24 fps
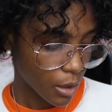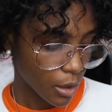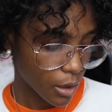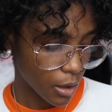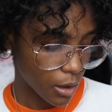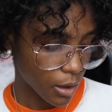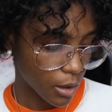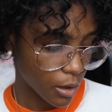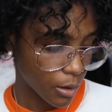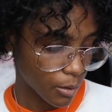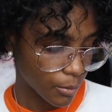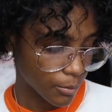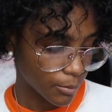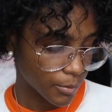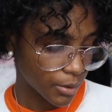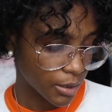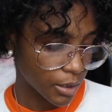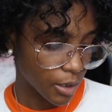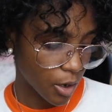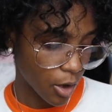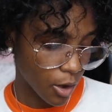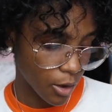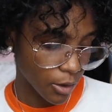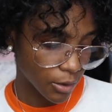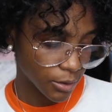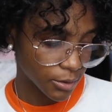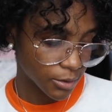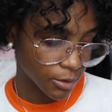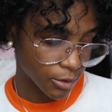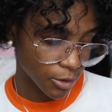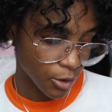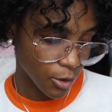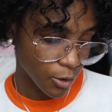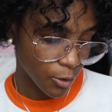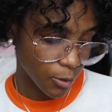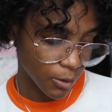Um, it
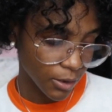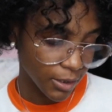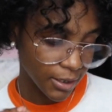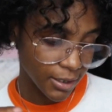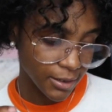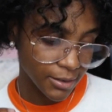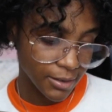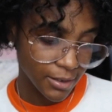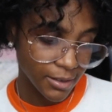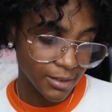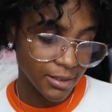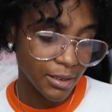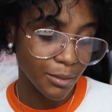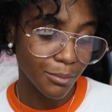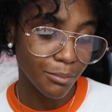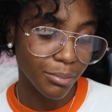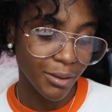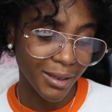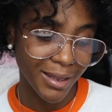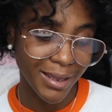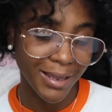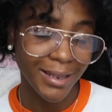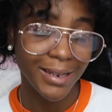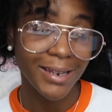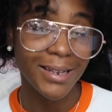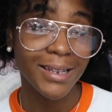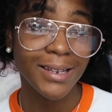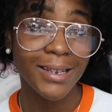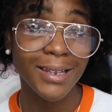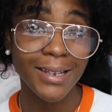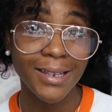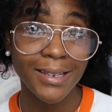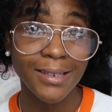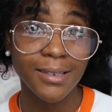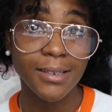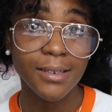also cleanses the blood and
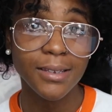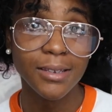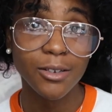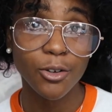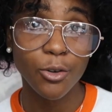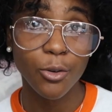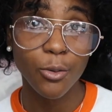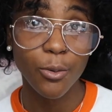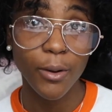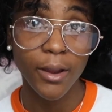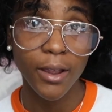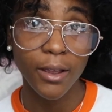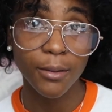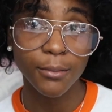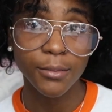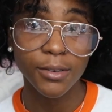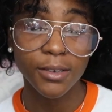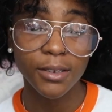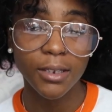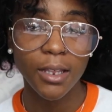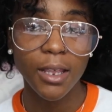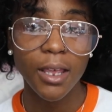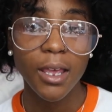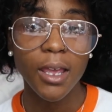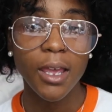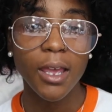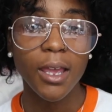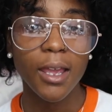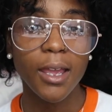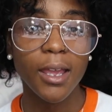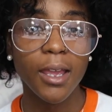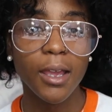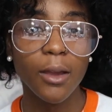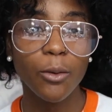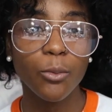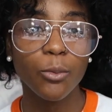eases cramps.
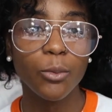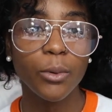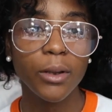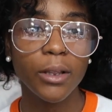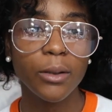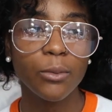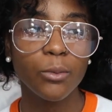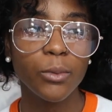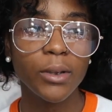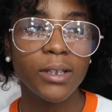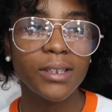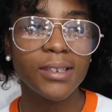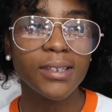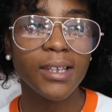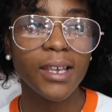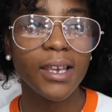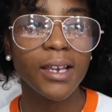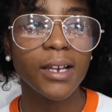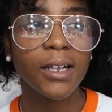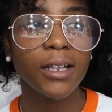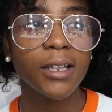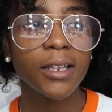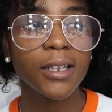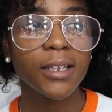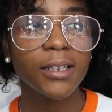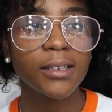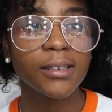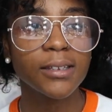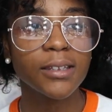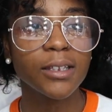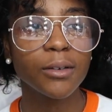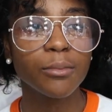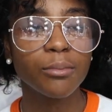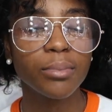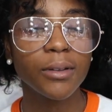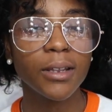And when we say cleanse
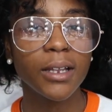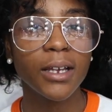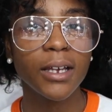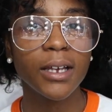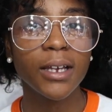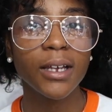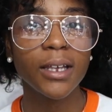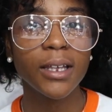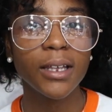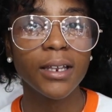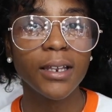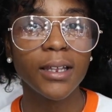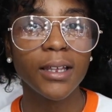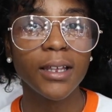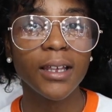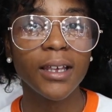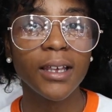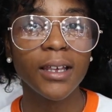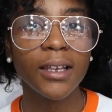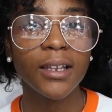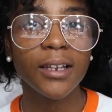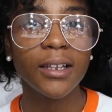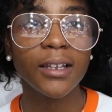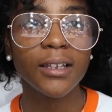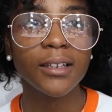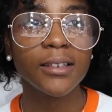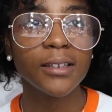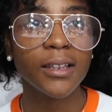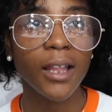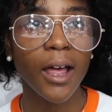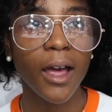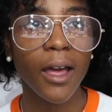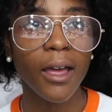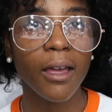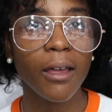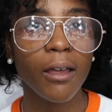the blood, it is
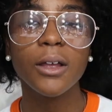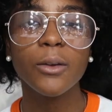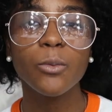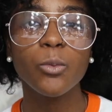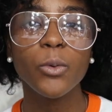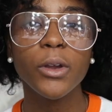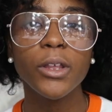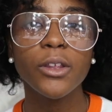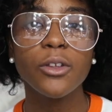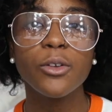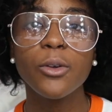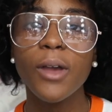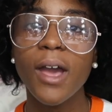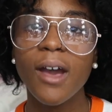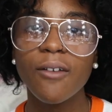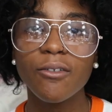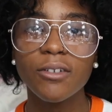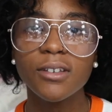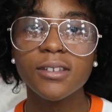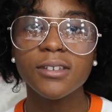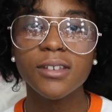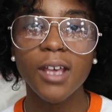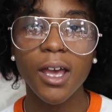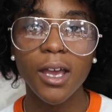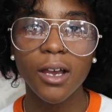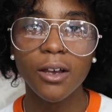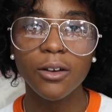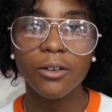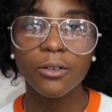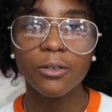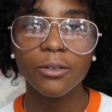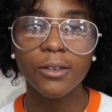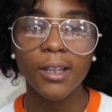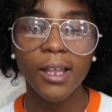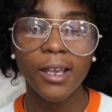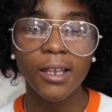like when you have a
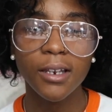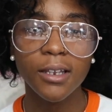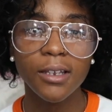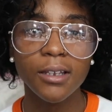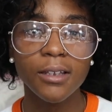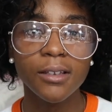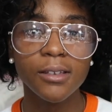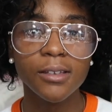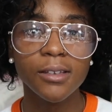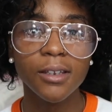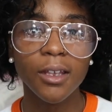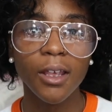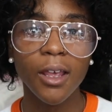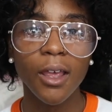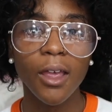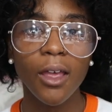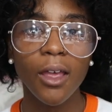cycle, ladies,